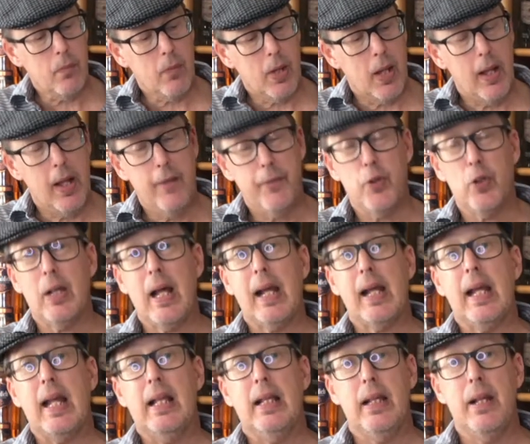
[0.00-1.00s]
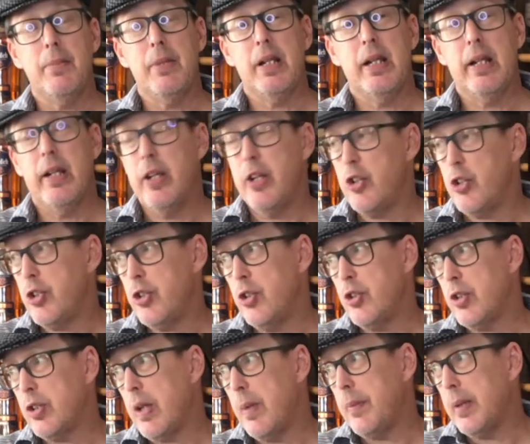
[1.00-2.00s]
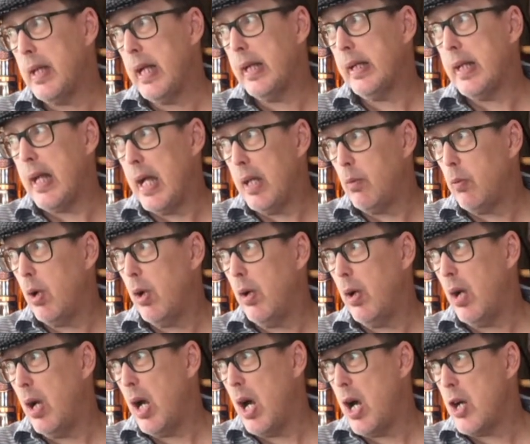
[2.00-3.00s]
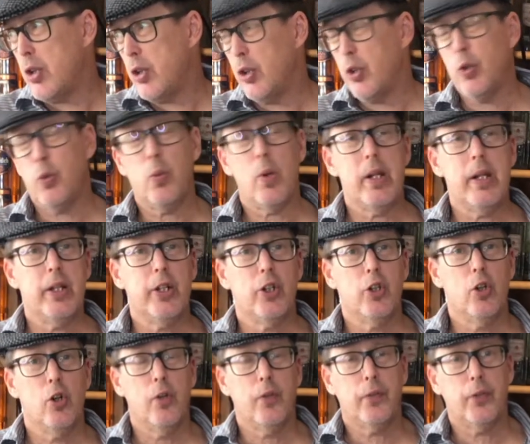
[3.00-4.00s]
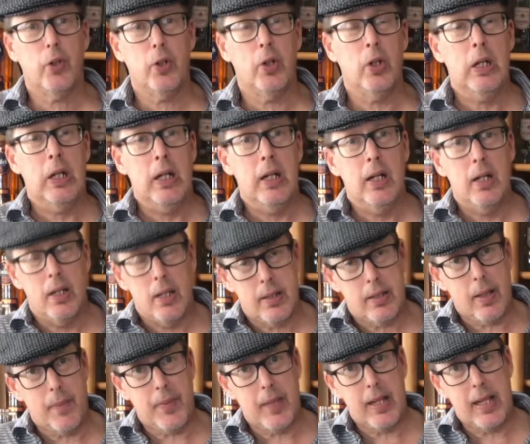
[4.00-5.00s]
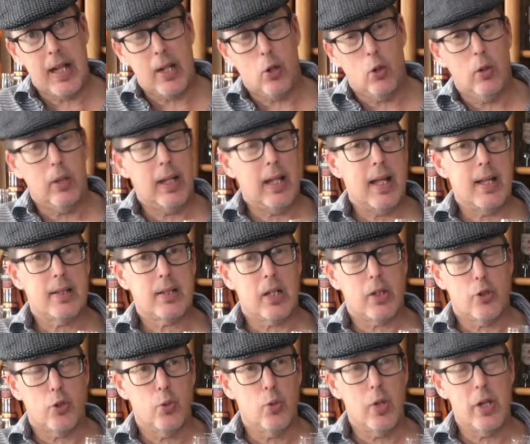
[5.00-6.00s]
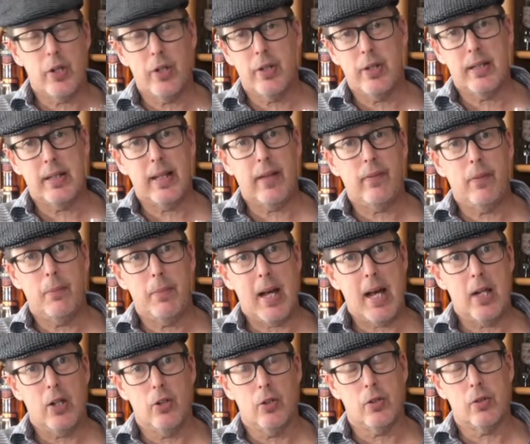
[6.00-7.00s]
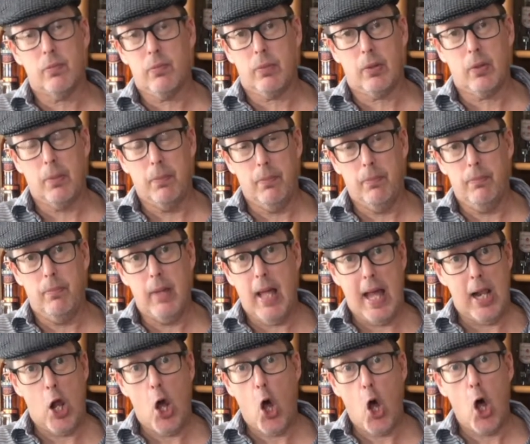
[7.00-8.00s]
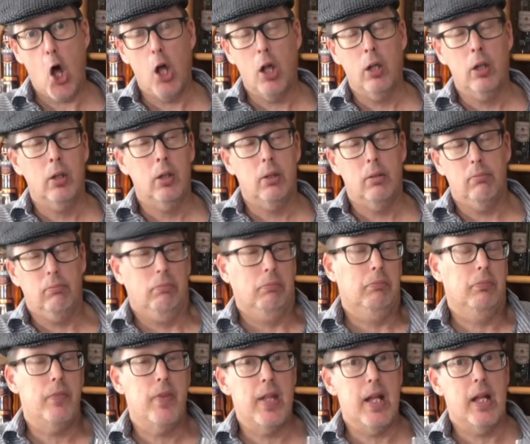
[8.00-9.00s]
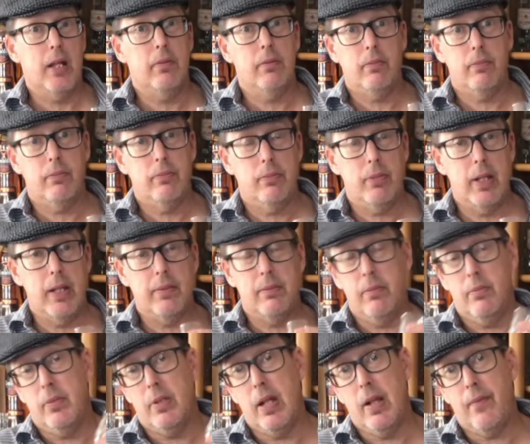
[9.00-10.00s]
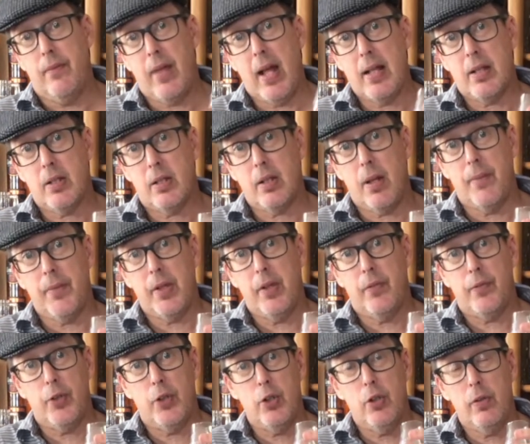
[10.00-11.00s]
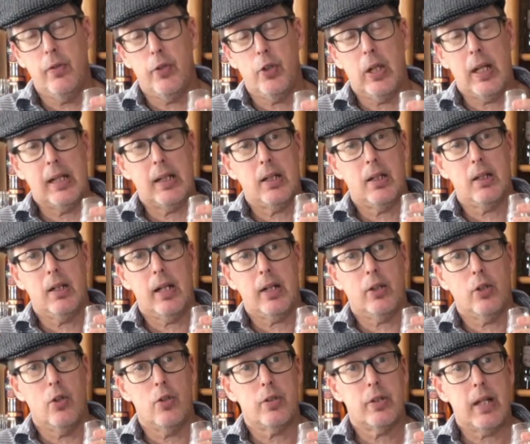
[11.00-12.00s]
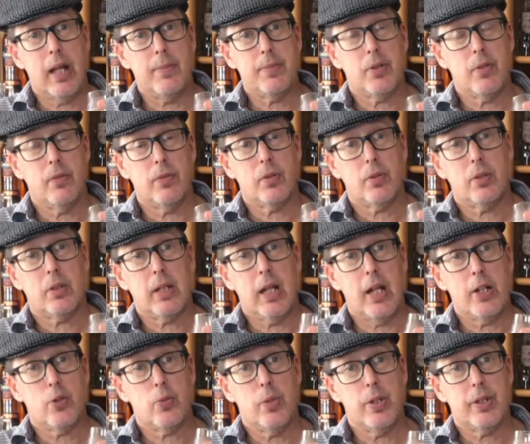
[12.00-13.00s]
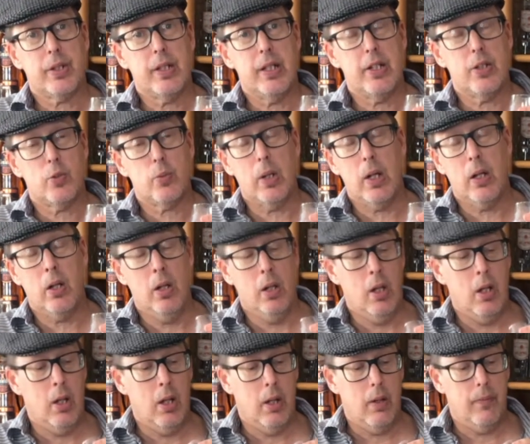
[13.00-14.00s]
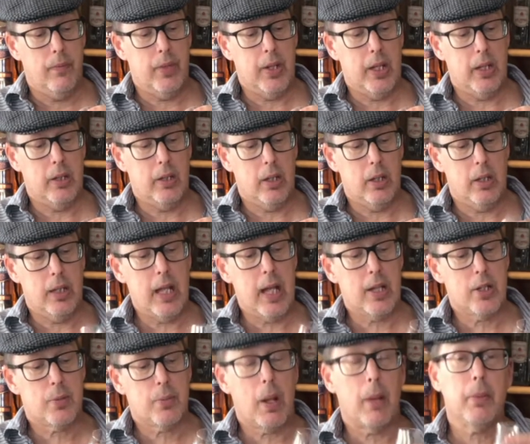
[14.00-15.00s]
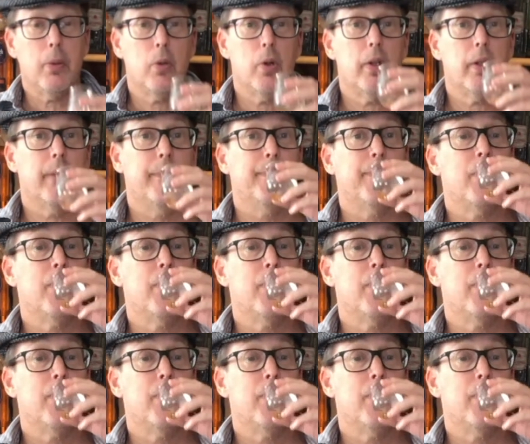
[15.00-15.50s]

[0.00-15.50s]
If you like a limited edition or something like that, well, 120 euro for something that only has like 207 bottles at all, then that's something for you. If you like to collect those types of Scotch whiskey as well, then yeah, it's probably worth it.